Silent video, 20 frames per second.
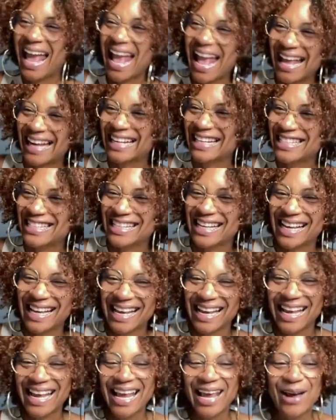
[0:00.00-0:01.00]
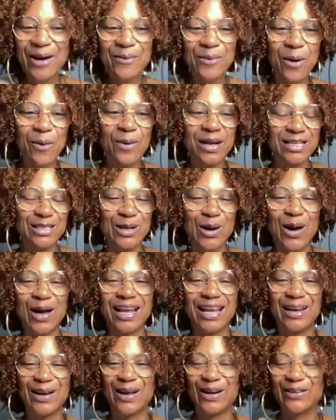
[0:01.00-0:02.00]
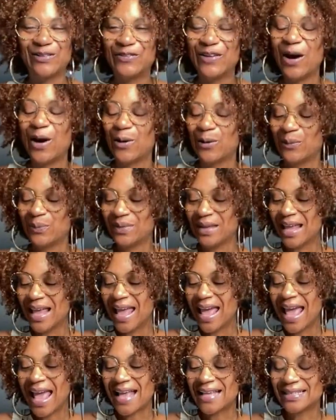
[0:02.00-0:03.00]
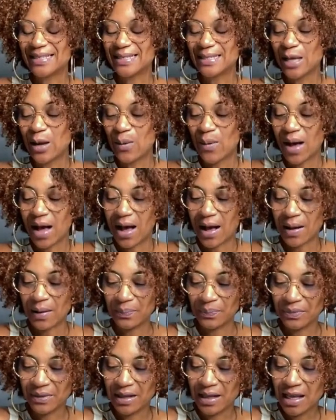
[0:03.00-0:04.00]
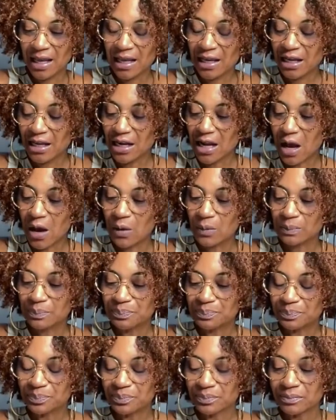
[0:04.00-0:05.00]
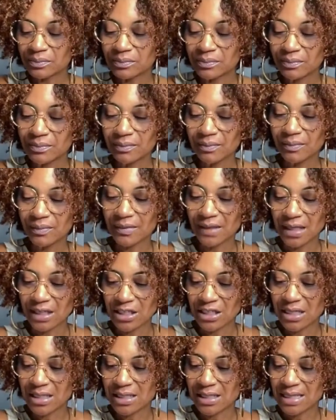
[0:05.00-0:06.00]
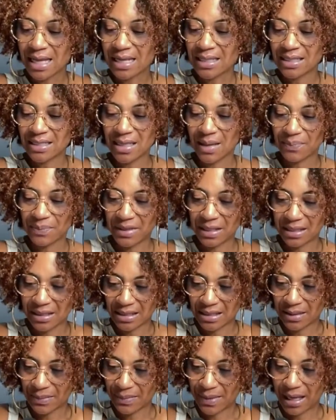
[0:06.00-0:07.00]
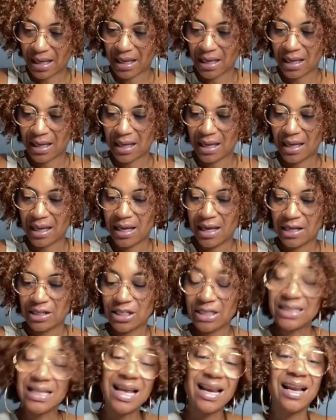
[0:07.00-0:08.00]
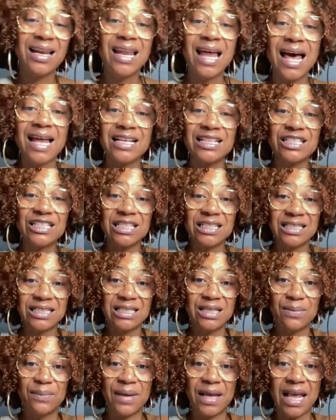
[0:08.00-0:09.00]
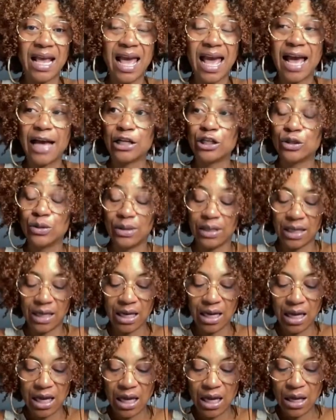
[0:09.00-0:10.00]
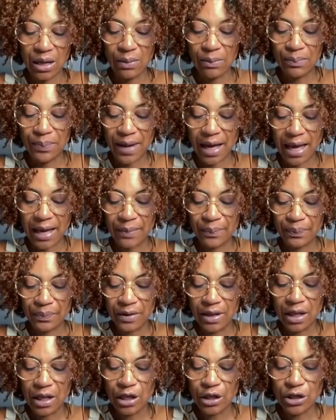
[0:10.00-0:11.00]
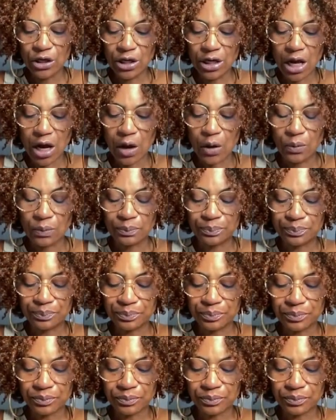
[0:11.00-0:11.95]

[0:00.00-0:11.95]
energy when we're talking on the phone. And so you know, she said something to me. She said a lot of shit to me, actually. But, you know,